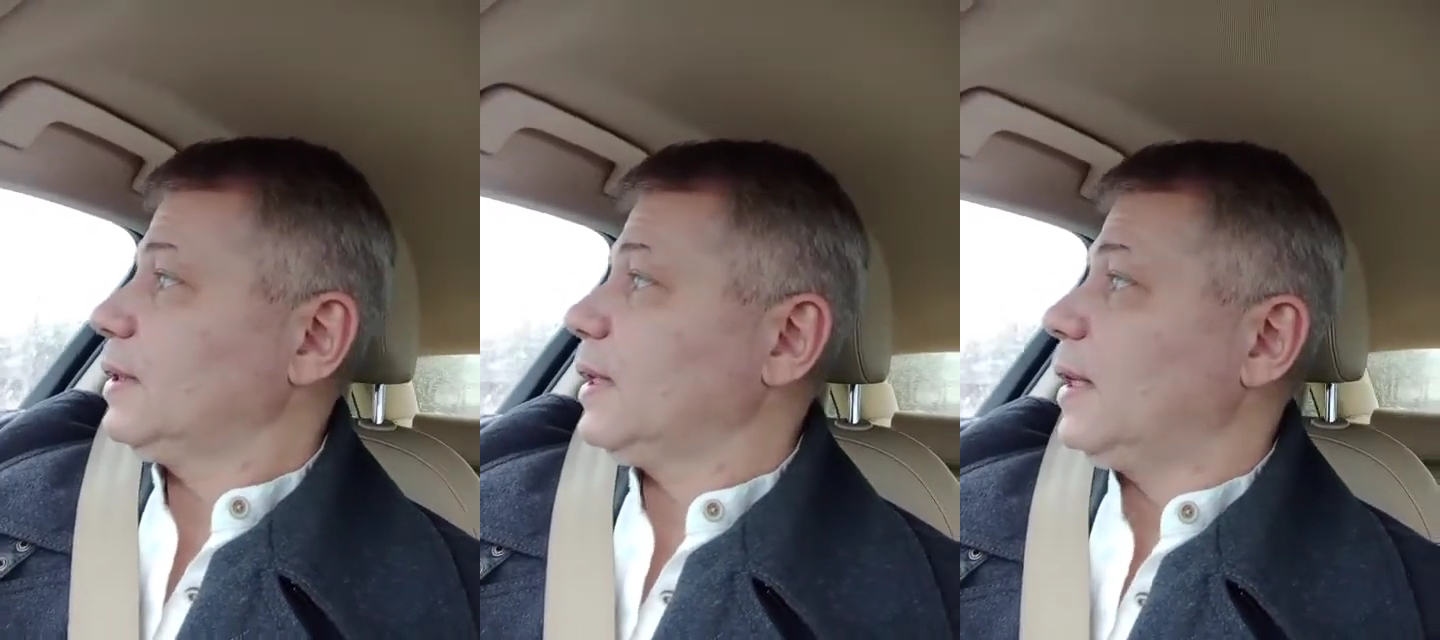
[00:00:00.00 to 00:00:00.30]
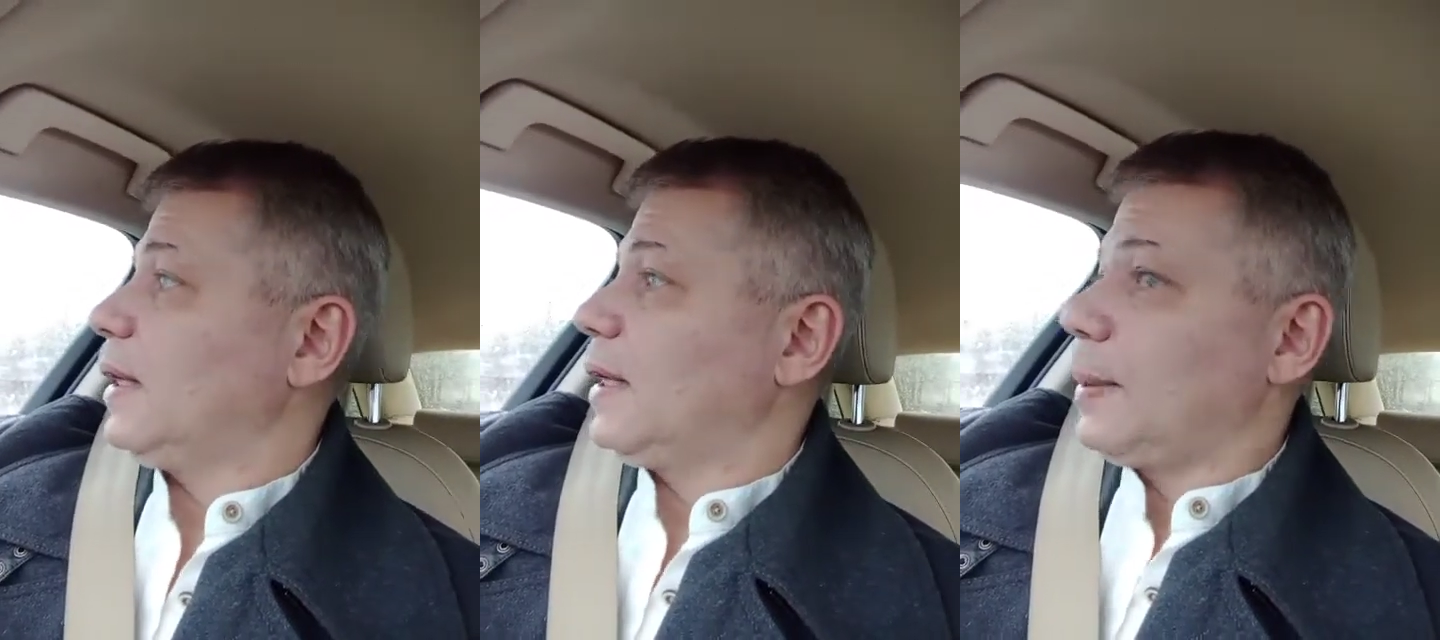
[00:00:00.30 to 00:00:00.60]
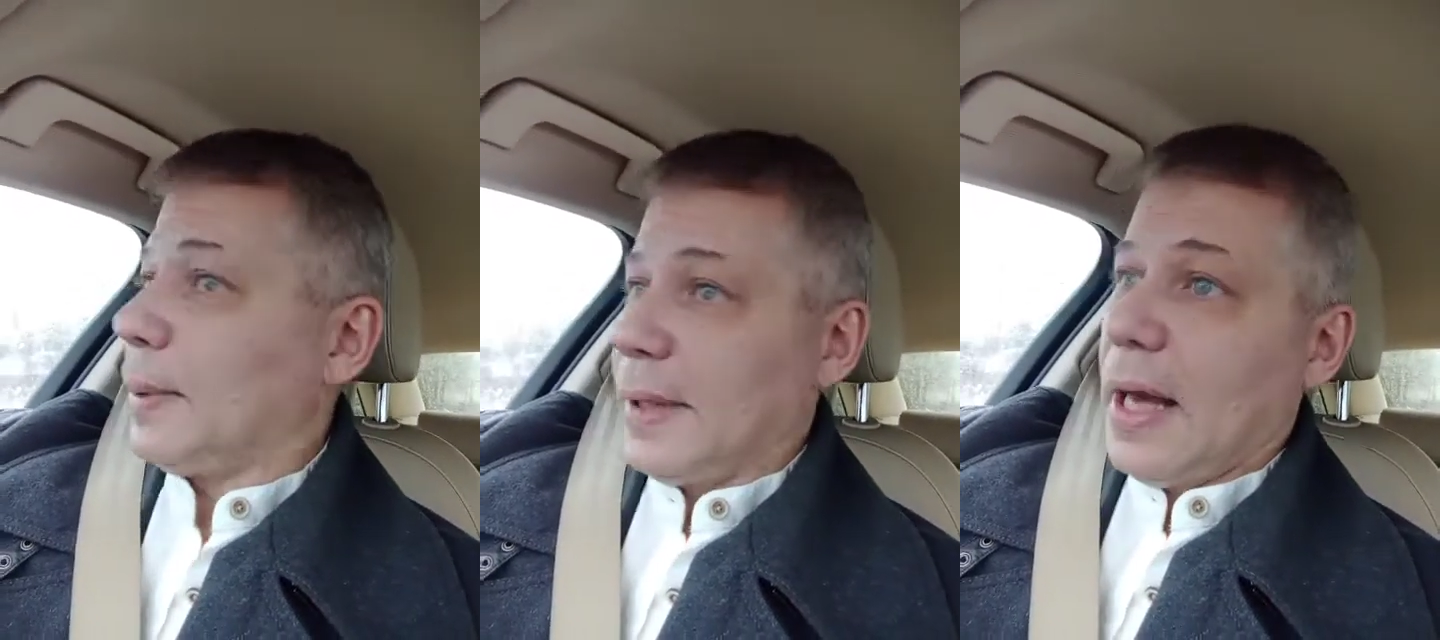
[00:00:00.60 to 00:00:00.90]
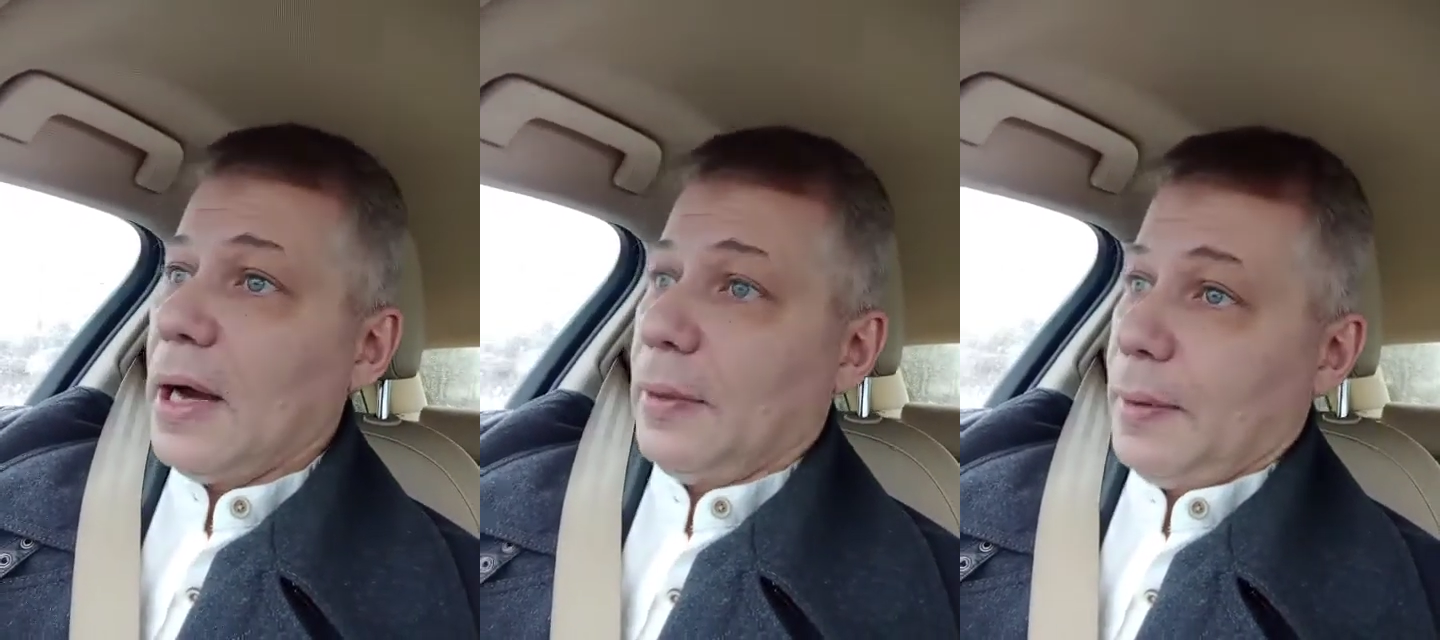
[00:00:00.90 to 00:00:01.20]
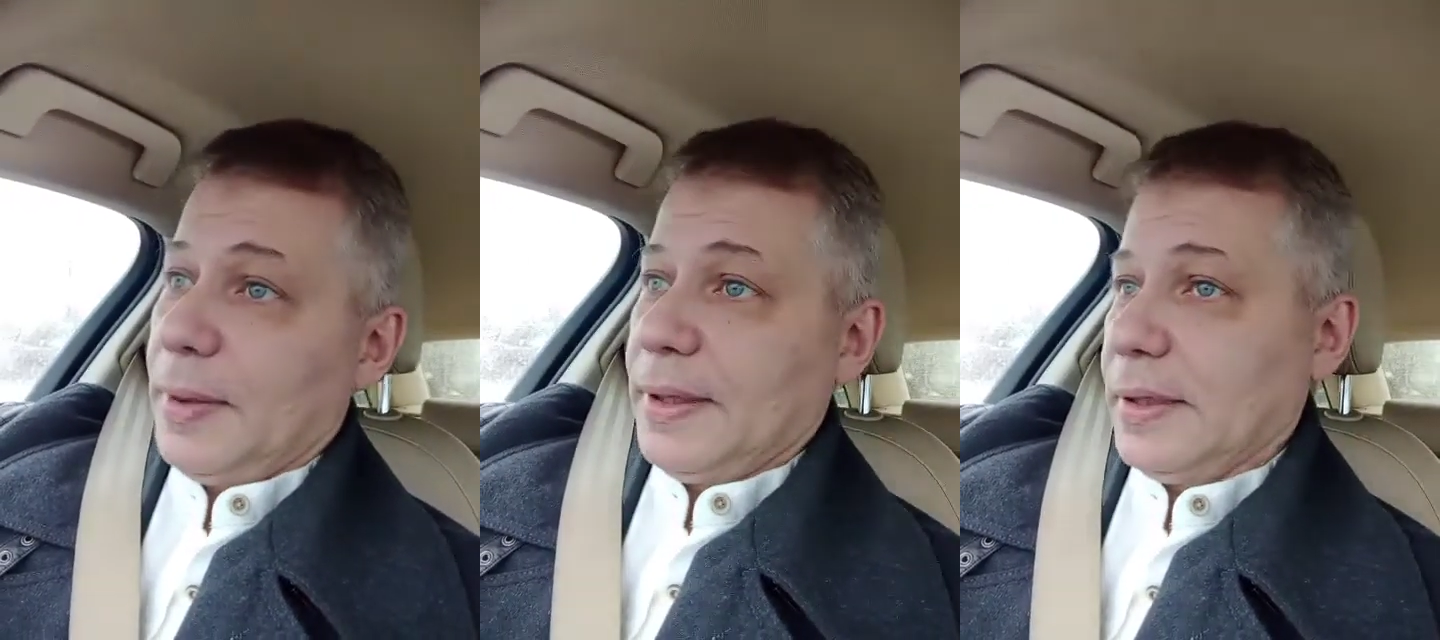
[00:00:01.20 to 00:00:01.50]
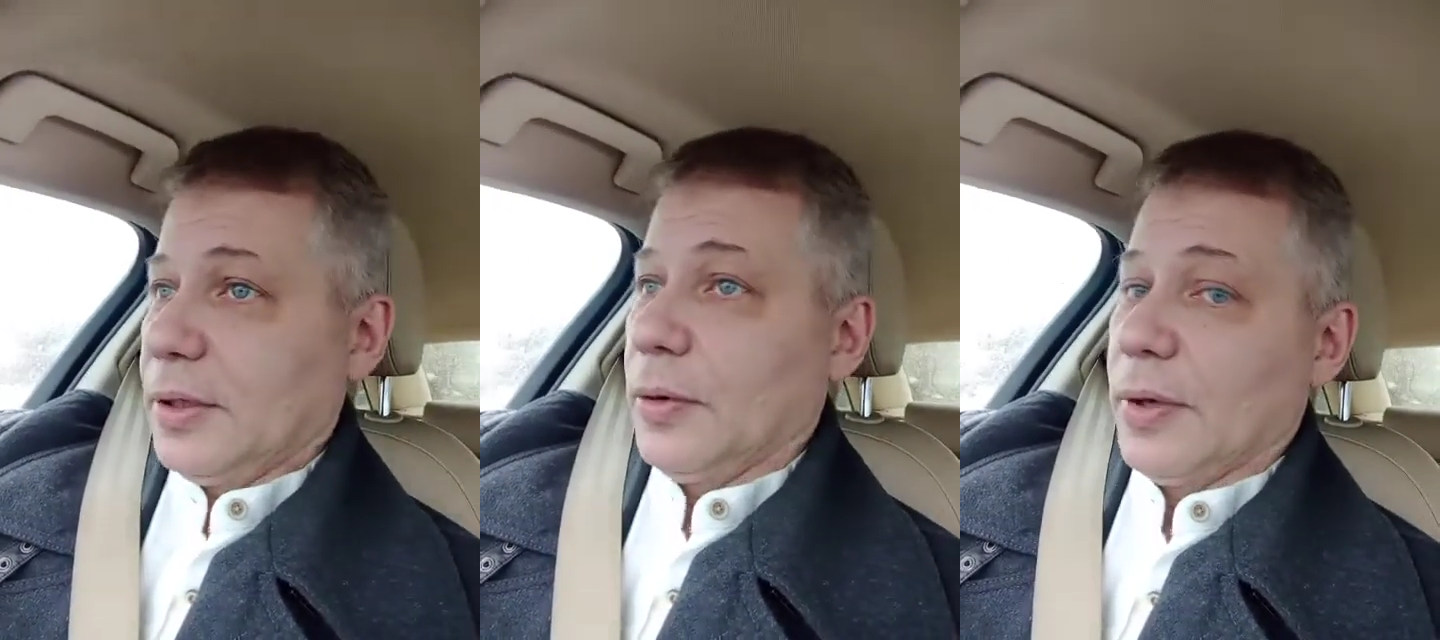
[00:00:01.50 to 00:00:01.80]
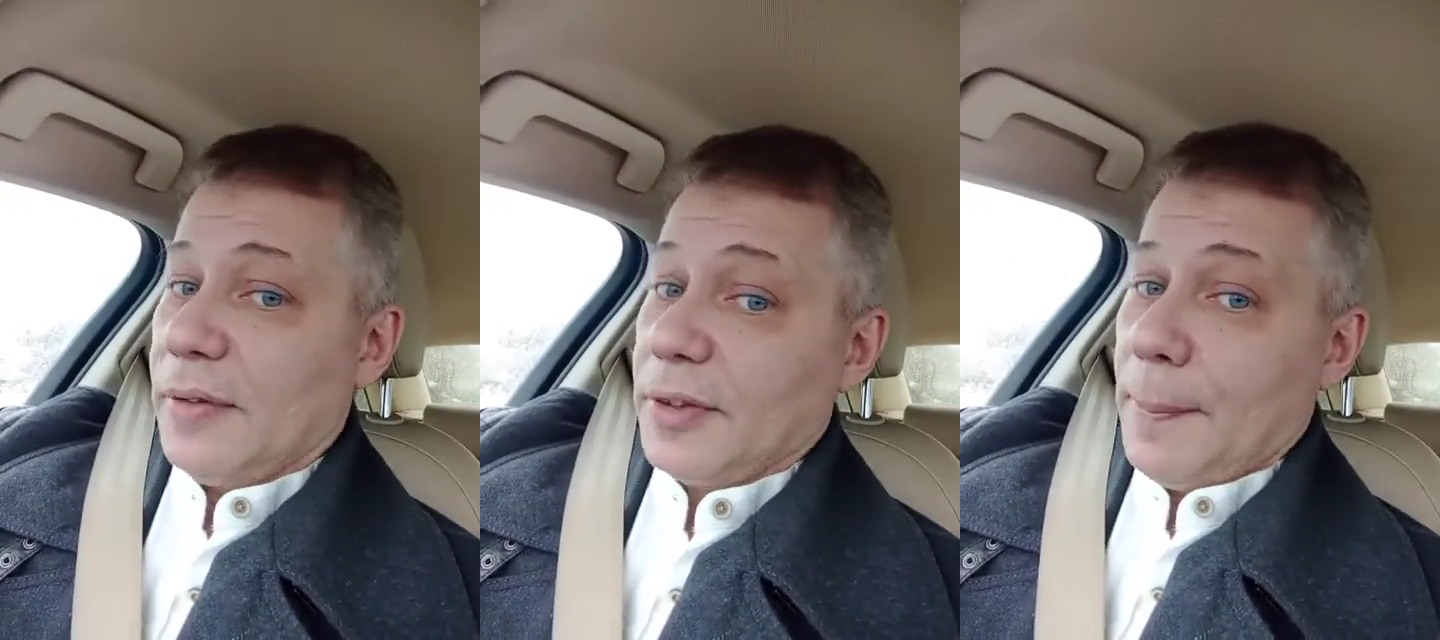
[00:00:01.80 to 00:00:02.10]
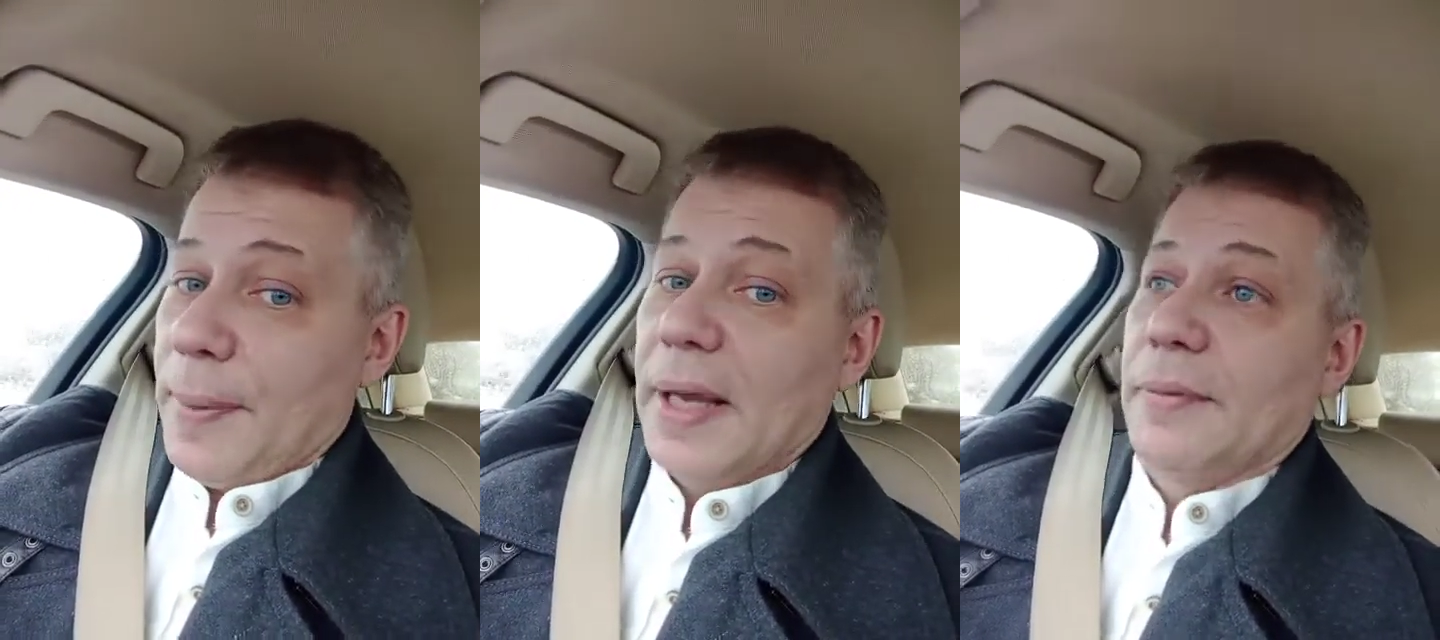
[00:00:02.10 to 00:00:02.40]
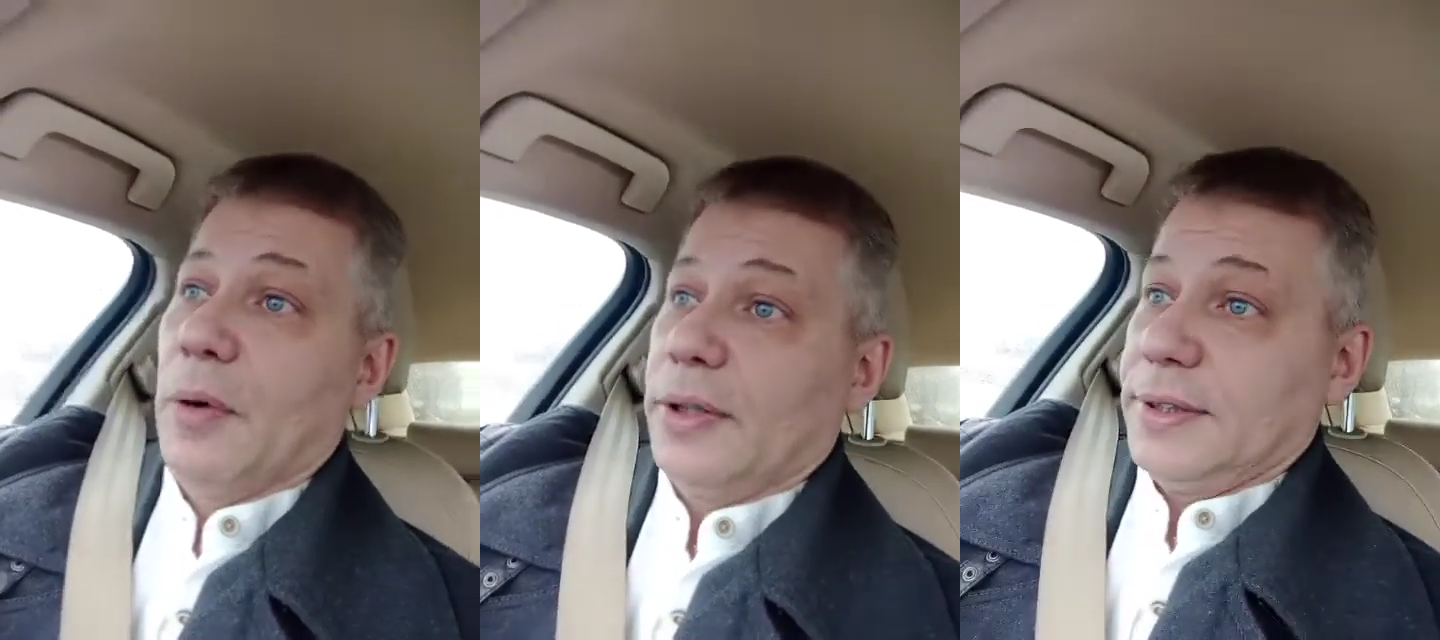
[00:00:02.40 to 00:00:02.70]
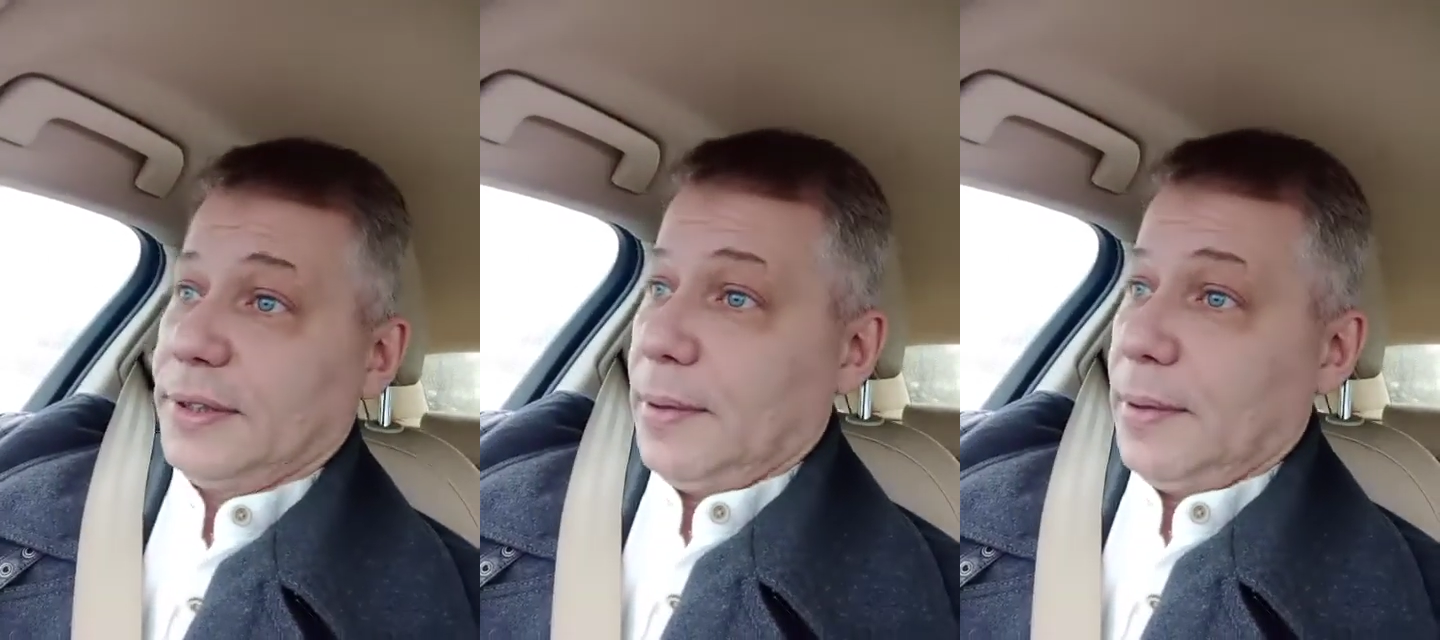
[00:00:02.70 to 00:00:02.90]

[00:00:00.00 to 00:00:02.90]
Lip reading: But now, I mean, they're going after the big ones,